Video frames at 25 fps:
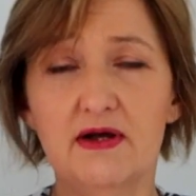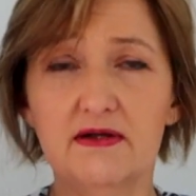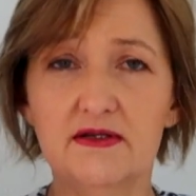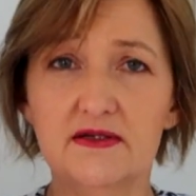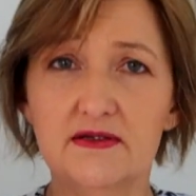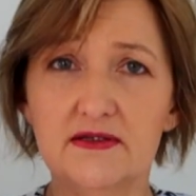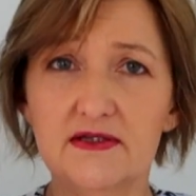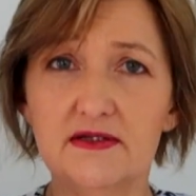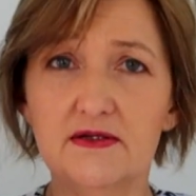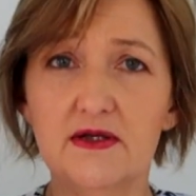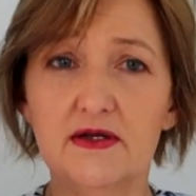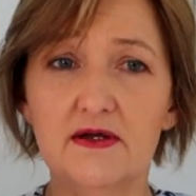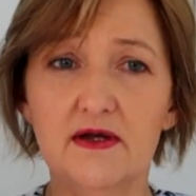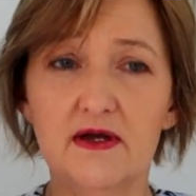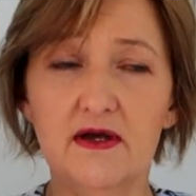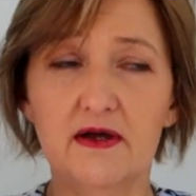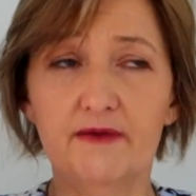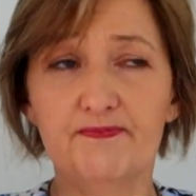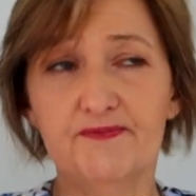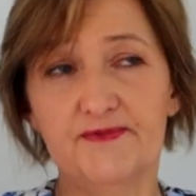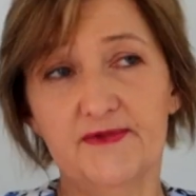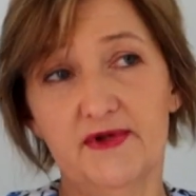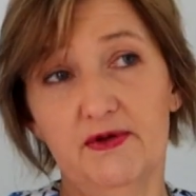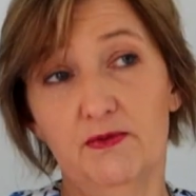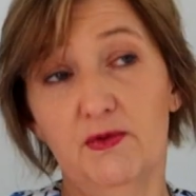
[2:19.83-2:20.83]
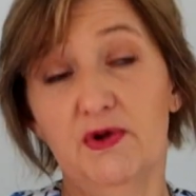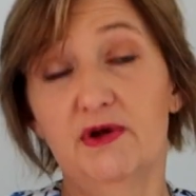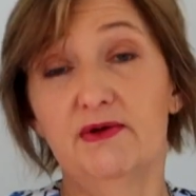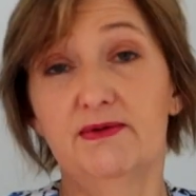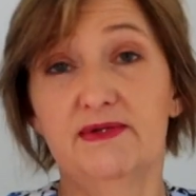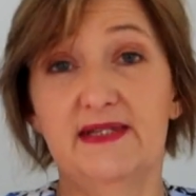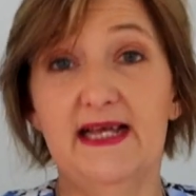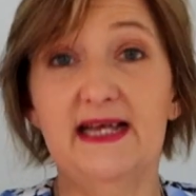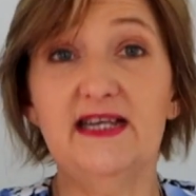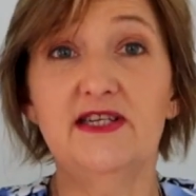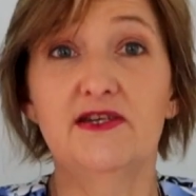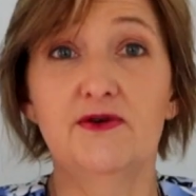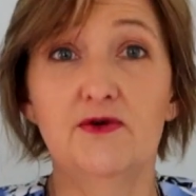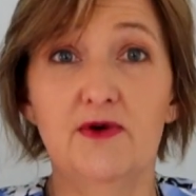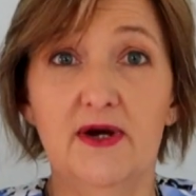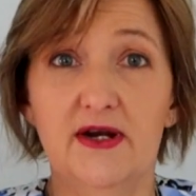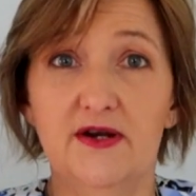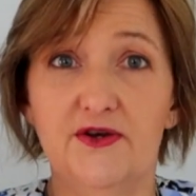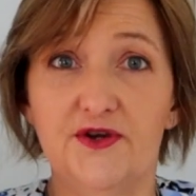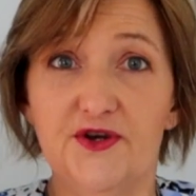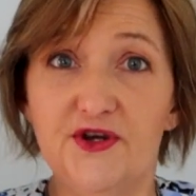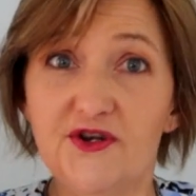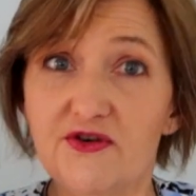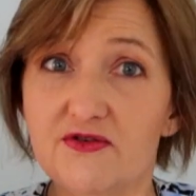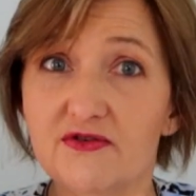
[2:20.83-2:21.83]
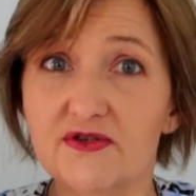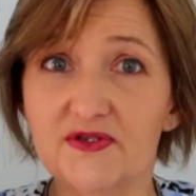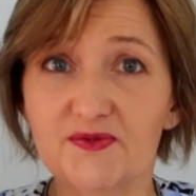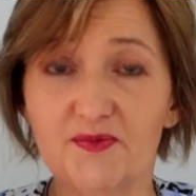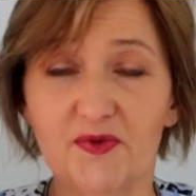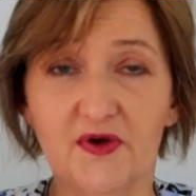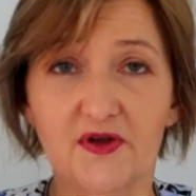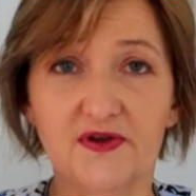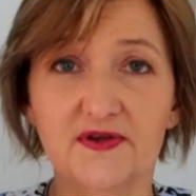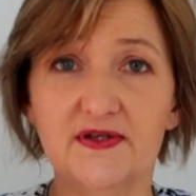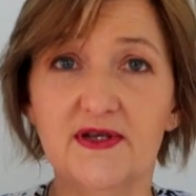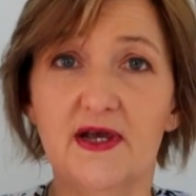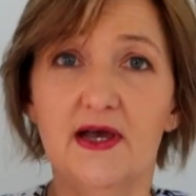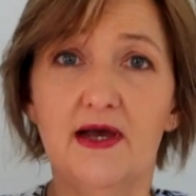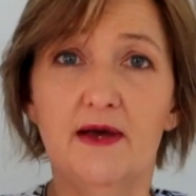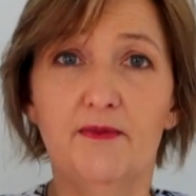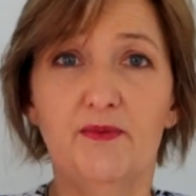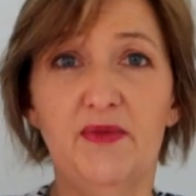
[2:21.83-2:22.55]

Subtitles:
it was actually quite a good response.